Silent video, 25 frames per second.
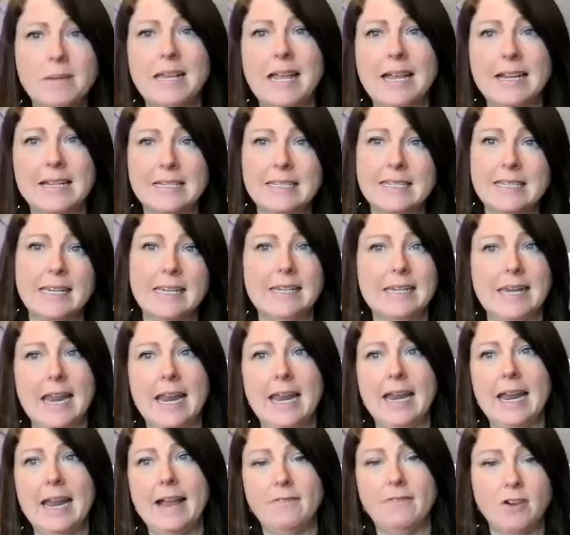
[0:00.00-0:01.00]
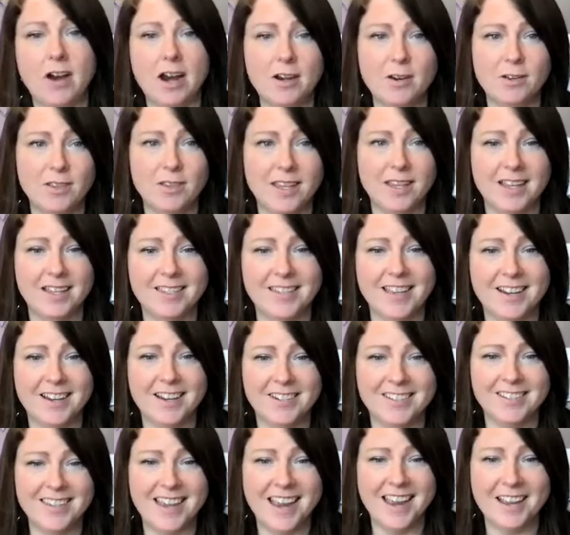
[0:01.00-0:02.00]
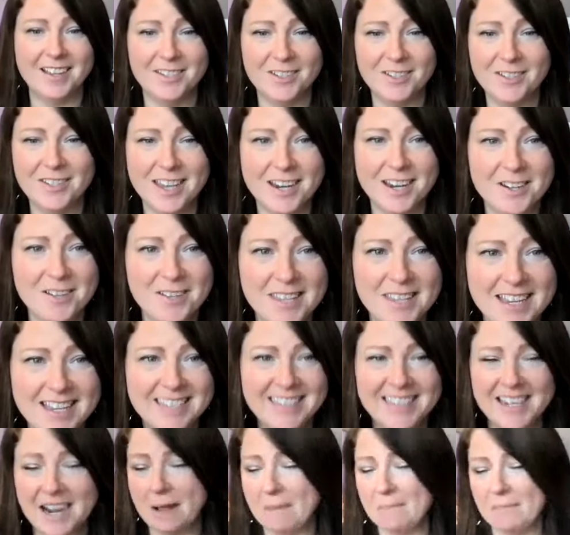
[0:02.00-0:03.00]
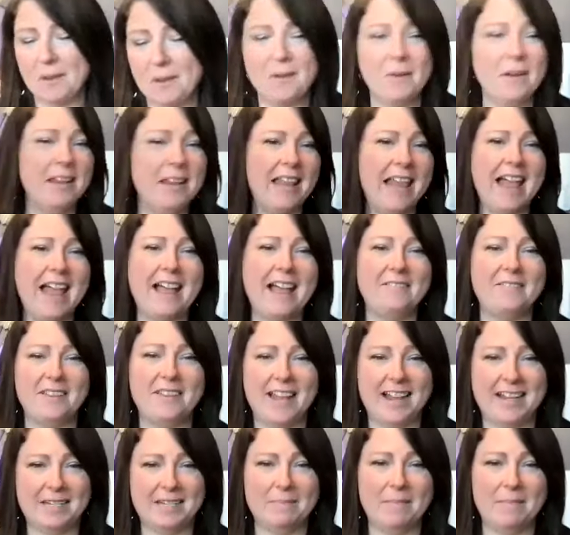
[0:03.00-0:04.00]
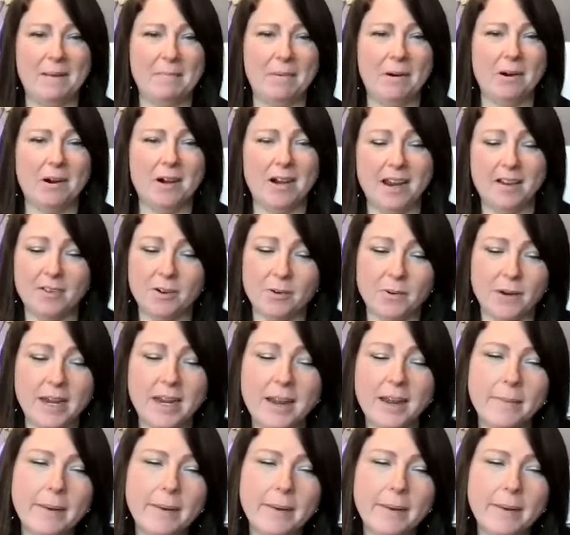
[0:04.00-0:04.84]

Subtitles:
be like Sunday after I do this. I just say as soon as I do this, then I'm going live, and that's my party every week.